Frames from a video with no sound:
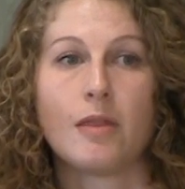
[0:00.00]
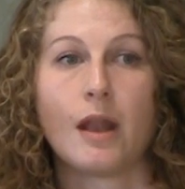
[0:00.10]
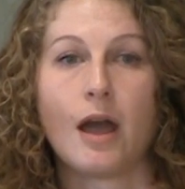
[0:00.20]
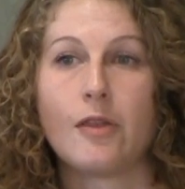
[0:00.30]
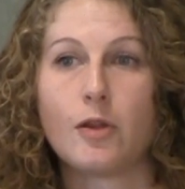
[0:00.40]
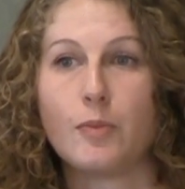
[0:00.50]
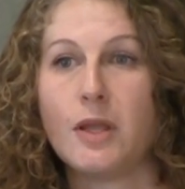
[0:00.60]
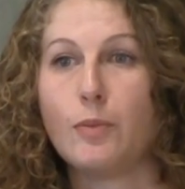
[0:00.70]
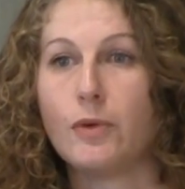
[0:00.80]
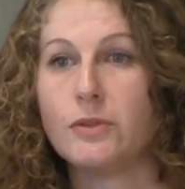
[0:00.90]
that other
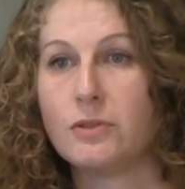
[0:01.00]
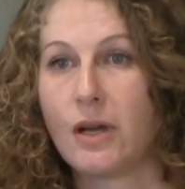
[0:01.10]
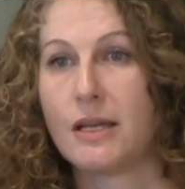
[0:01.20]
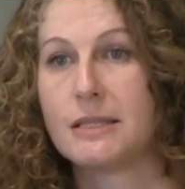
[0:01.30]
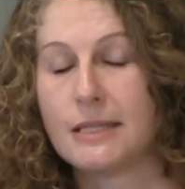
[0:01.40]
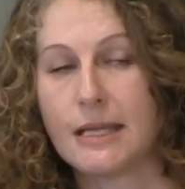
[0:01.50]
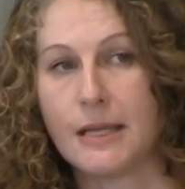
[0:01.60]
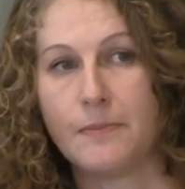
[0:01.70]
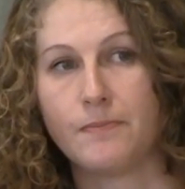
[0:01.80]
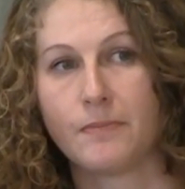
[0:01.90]
people do not
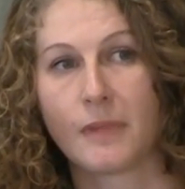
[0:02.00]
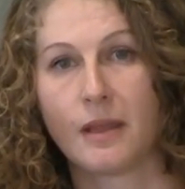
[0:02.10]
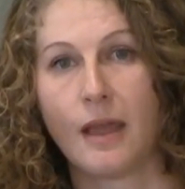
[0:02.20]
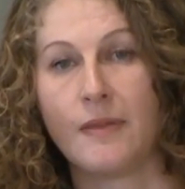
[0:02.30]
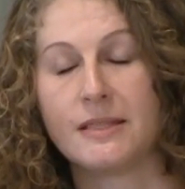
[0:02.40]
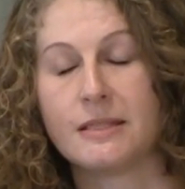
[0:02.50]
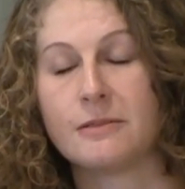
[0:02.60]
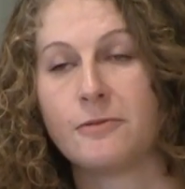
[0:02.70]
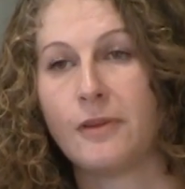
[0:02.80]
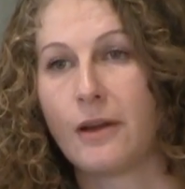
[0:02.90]
see. And this
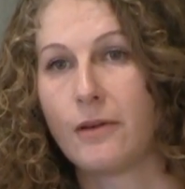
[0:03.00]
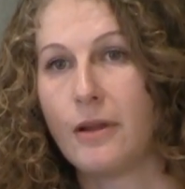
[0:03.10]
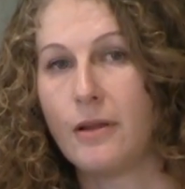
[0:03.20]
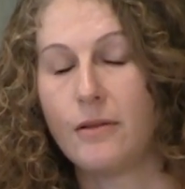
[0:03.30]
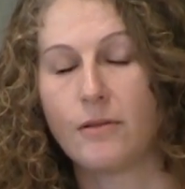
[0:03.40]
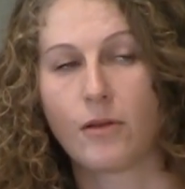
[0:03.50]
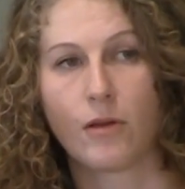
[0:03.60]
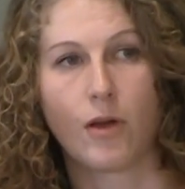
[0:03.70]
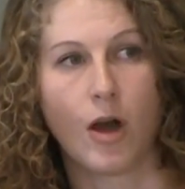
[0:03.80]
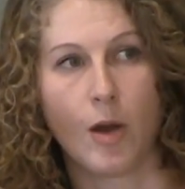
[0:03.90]
is very
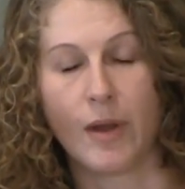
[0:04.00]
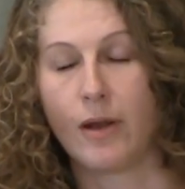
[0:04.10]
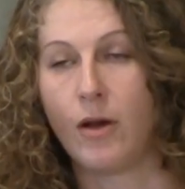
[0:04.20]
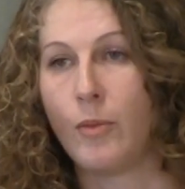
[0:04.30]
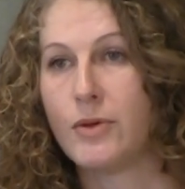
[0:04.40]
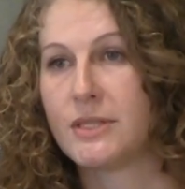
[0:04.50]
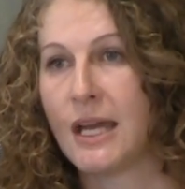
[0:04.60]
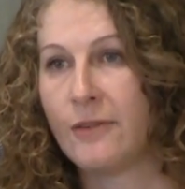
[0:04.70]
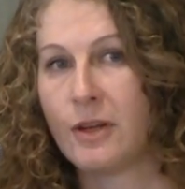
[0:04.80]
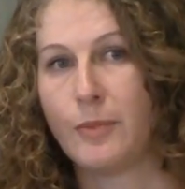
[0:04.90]
common. Almost
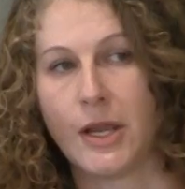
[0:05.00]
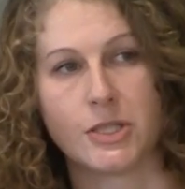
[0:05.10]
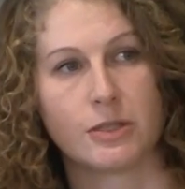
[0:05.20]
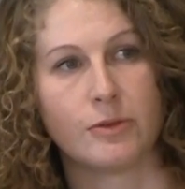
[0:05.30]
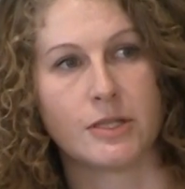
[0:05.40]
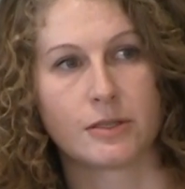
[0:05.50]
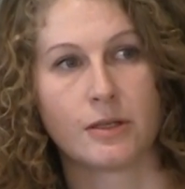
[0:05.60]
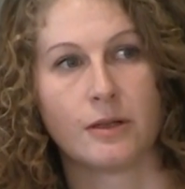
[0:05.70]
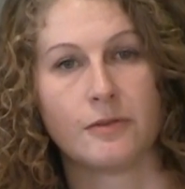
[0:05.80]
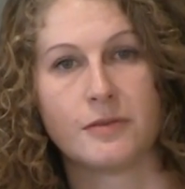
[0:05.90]
every patient we
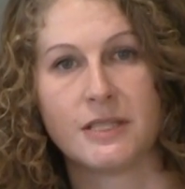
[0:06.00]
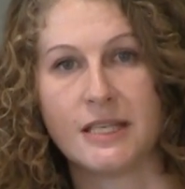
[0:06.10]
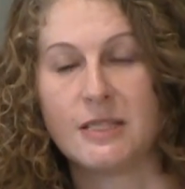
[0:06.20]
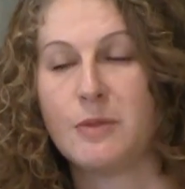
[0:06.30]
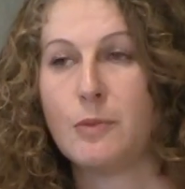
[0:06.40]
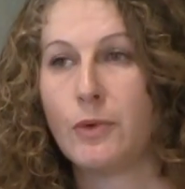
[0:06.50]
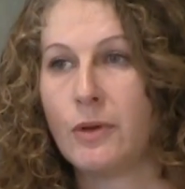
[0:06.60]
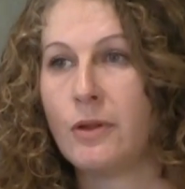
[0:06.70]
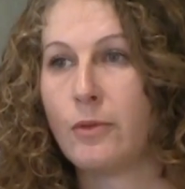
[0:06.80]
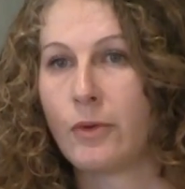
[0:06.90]
serve sees people
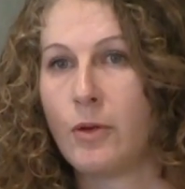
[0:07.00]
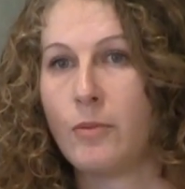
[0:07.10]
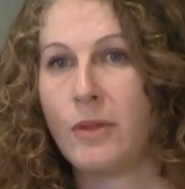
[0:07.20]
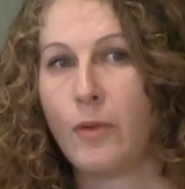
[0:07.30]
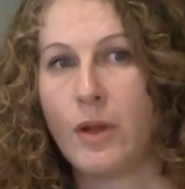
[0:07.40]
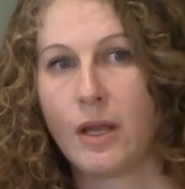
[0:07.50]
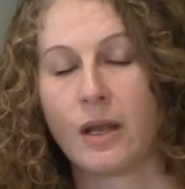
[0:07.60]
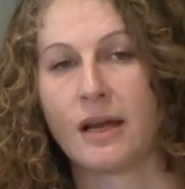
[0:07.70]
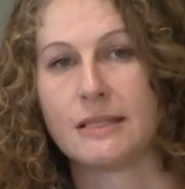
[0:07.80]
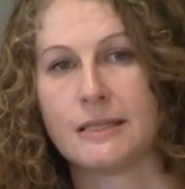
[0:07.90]
in the room that we
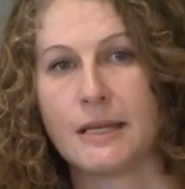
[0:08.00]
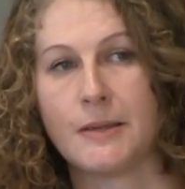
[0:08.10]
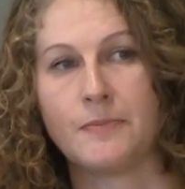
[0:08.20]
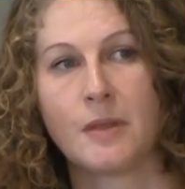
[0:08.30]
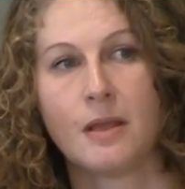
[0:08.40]
cannot see.